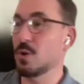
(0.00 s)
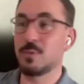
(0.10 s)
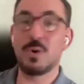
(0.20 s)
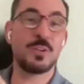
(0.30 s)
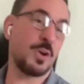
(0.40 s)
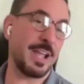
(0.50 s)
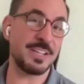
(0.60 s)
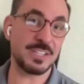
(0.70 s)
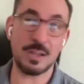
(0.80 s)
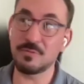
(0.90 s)
Maybe you only
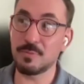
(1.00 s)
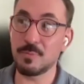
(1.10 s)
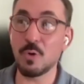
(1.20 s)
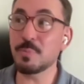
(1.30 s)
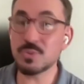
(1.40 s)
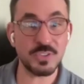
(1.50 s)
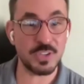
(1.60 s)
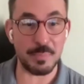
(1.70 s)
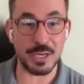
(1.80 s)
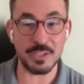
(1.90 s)
want AIs that come from
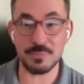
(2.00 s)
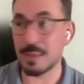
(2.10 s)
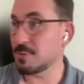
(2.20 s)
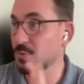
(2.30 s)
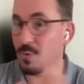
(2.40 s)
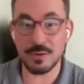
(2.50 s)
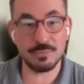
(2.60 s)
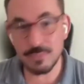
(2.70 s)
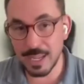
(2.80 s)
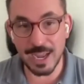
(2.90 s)
open source companies. Maybe
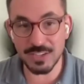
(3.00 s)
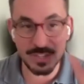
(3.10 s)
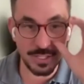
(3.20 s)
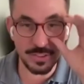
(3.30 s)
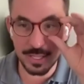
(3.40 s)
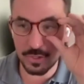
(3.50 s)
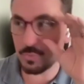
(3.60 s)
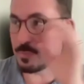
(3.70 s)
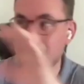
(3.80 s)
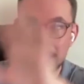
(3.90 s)
you want AIs
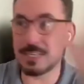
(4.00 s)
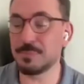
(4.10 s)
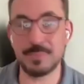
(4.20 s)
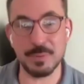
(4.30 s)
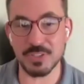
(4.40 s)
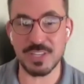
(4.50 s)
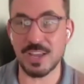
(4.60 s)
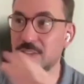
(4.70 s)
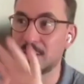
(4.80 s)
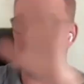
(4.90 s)
that you need to
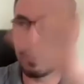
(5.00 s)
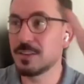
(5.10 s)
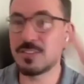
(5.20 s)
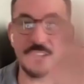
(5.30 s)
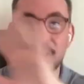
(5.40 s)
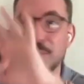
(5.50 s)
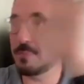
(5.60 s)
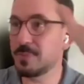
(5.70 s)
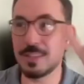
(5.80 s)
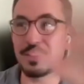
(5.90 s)
be able to see how
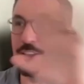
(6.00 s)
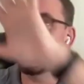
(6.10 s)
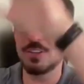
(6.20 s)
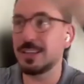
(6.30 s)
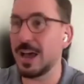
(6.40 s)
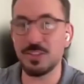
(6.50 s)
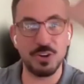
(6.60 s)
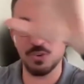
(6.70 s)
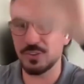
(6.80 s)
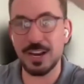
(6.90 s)

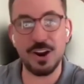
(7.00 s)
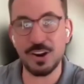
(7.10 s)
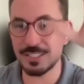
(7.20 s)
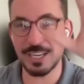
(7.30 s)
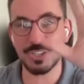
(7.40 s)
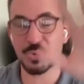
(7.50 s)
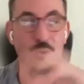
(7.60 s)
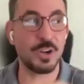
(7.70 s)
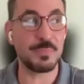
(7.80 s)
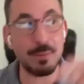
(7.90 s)
the neural net
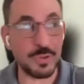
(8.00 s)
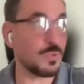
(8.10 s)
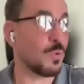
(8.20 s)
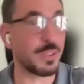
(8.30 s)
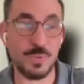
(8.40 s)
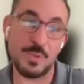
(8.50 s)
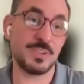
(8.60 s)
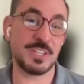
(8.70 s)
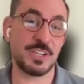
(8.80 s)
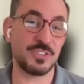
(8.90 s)
architecture works. Maybe you
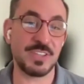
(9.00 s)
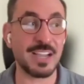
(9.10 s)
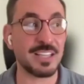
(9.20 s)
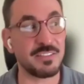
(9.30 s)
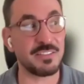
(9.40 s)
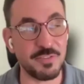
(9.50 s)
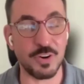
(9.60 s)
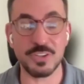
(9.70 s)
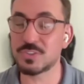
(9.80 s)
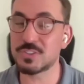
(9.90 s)
only want ones that use
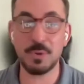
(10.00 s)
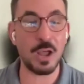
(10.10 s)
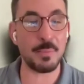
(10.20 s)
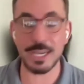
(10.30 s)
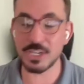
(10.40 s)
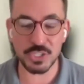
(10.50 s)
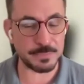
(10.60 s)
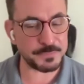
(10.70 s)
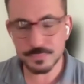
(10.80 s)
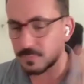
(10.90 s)
active inference or some
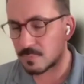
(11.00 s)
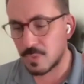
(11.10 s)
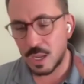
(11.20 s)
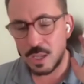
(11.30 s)
combination.